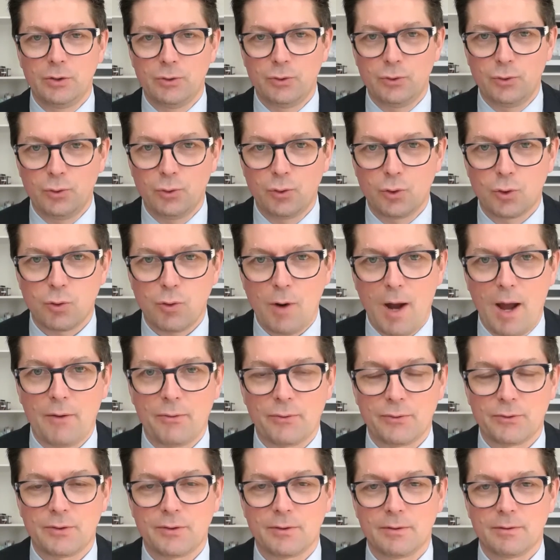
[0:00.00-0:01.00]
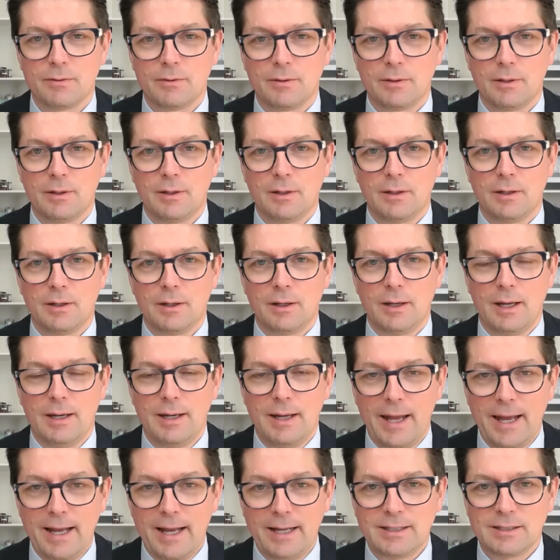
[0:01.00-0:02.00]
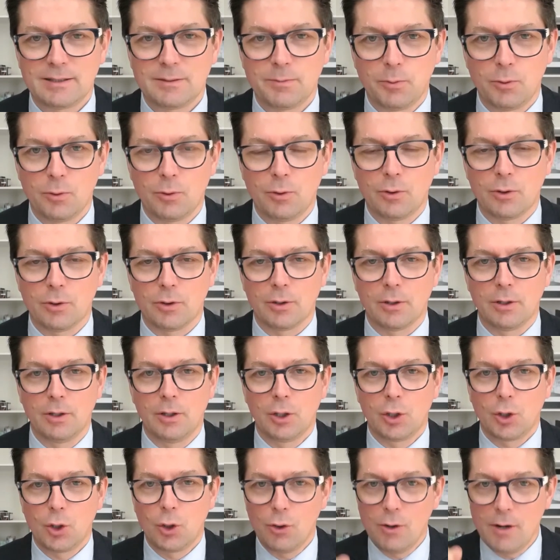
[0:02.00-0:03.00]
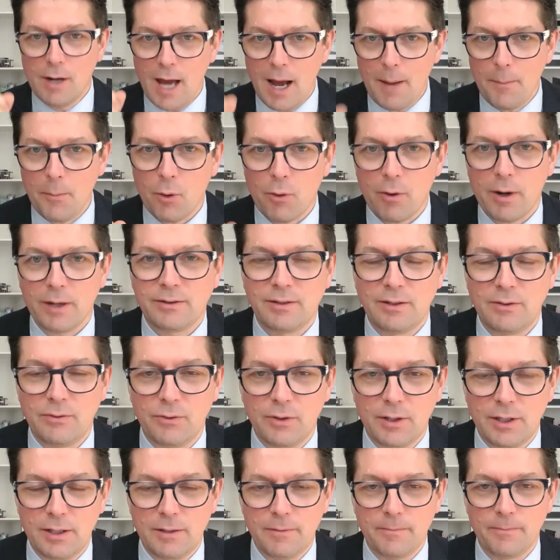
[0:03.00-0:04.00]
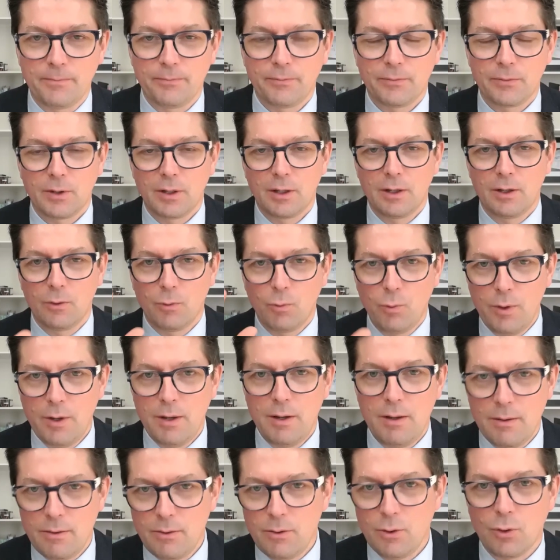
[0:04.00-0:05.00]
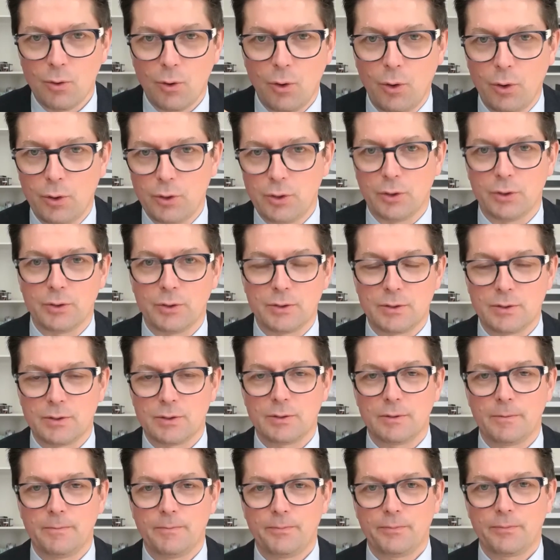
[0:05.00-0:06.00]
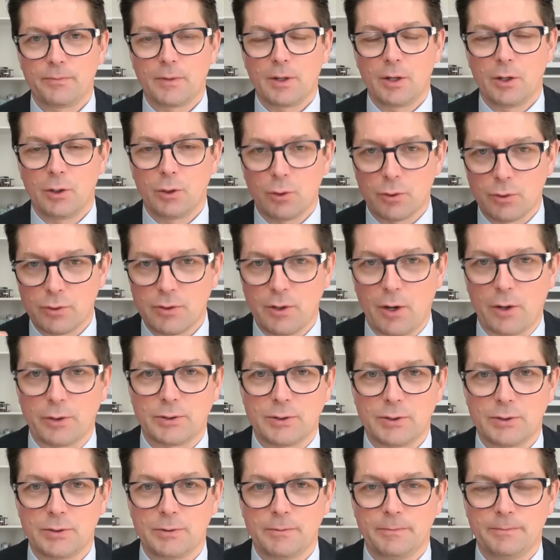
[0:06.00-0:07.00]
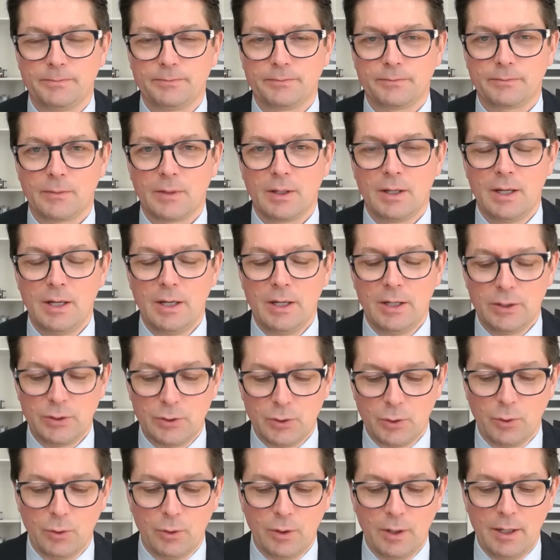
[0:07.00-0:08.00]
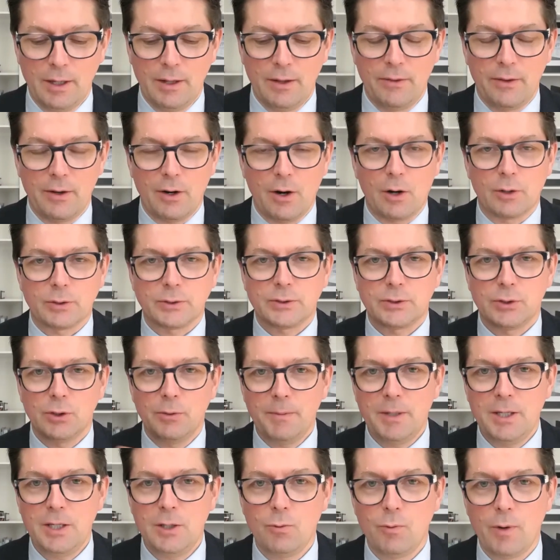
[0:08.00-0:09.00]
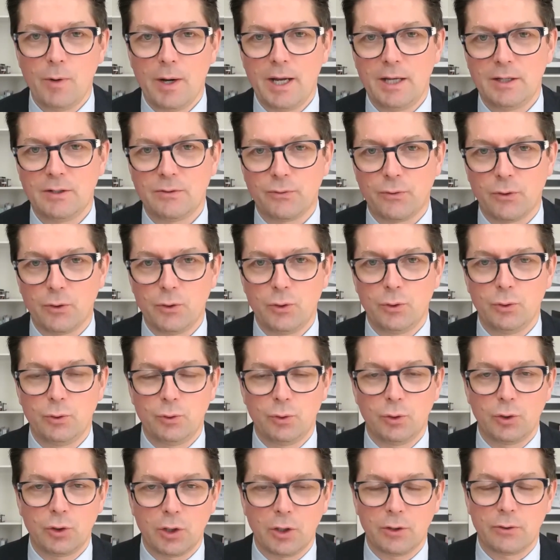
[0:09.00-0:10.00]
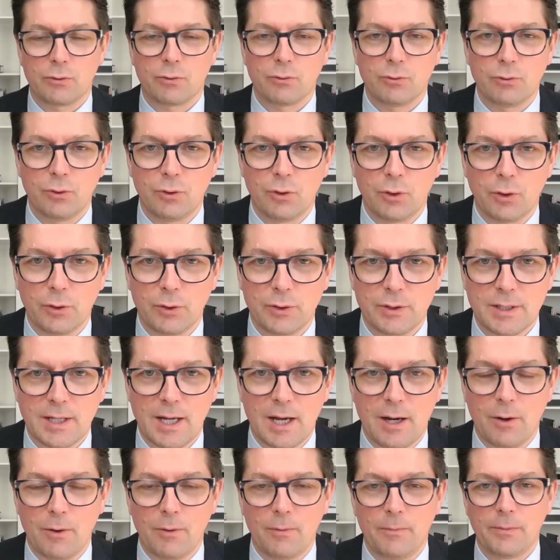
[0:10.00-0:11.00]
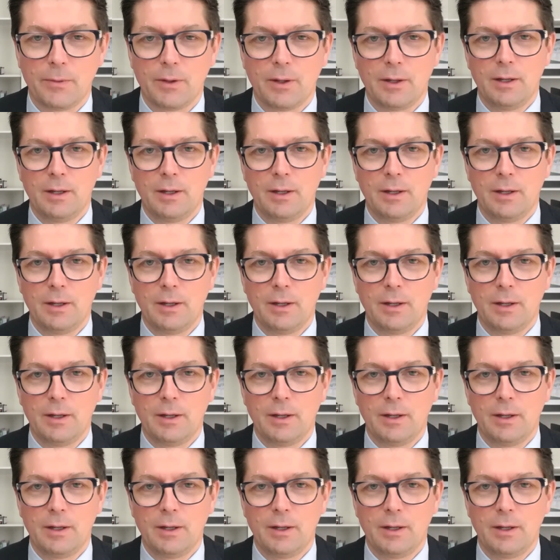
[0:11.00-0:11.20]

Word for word: to craft and explore collaboratively with your audience your thoughts. So there are so many ways for you to cut through the noise now,